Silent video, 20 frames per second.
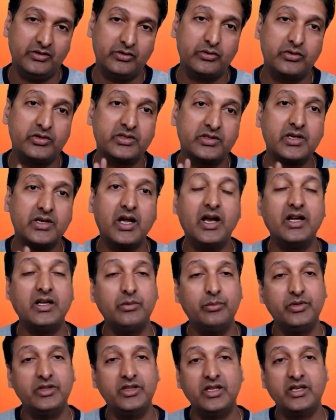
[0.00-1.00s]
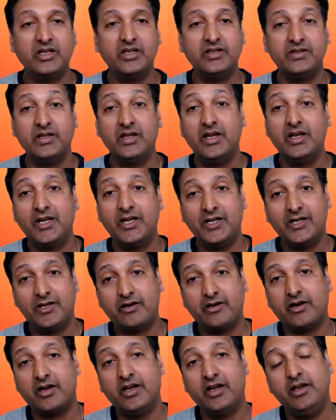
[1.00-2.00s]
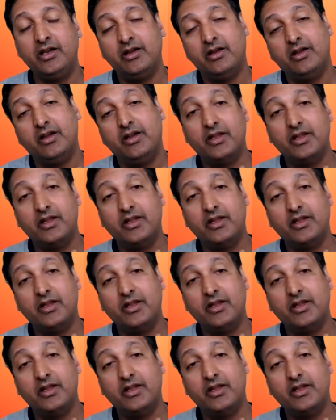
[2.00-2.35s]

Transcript: So start with this. Try.